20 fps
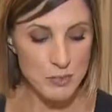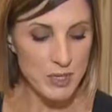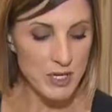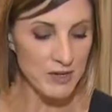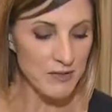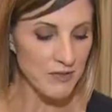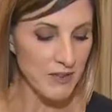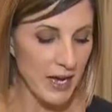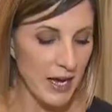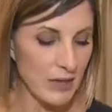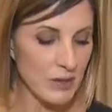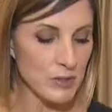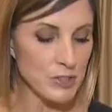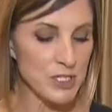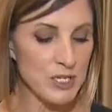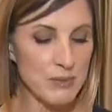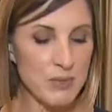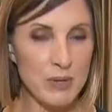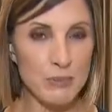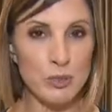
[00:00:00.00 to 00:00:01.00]
to be a
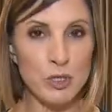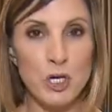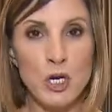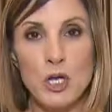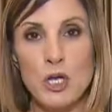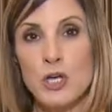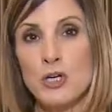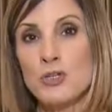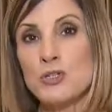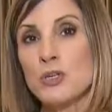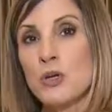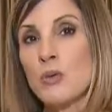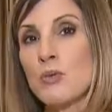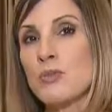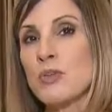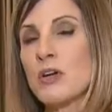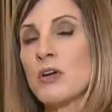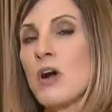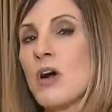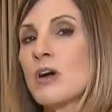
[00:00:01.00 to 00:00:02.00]
faculty member. So
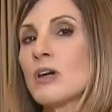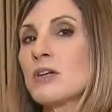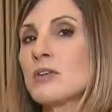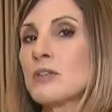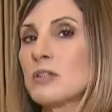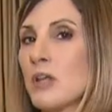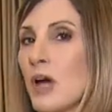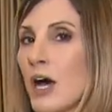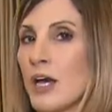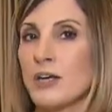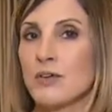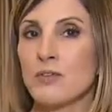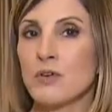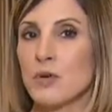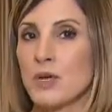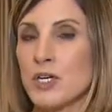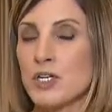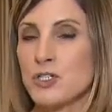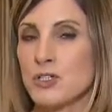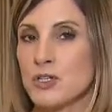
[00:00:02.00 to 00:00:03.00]
there are a lot of
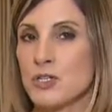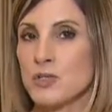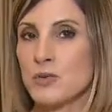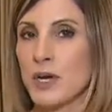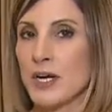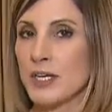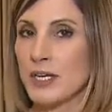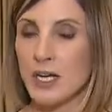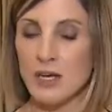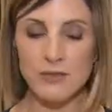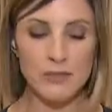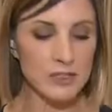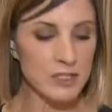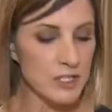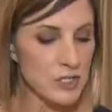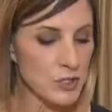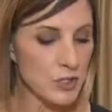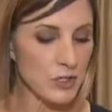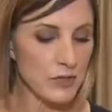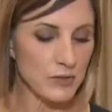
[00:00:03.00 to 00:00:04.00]
questions right now for these